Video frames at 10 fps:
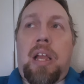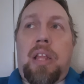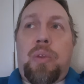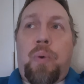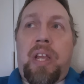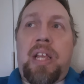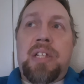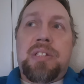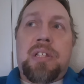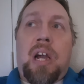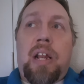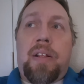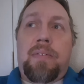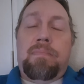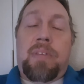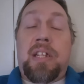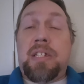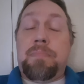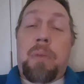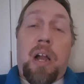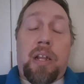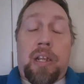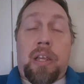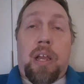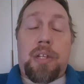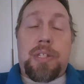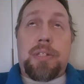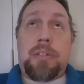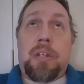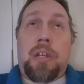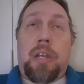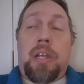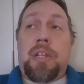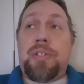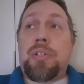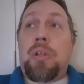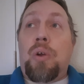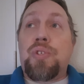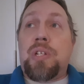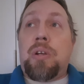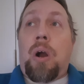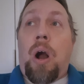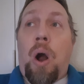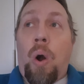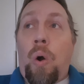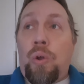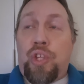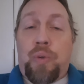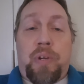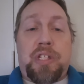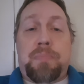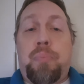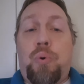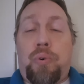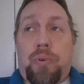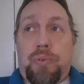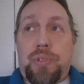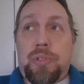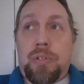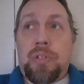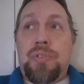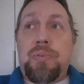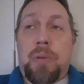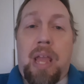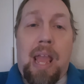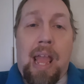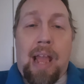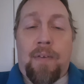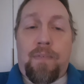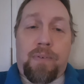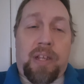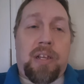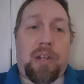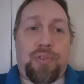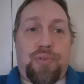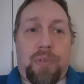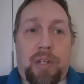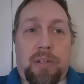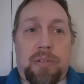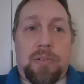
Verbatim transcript: the way he's got it in his mind, I guess, is closing all U.S. borders to every country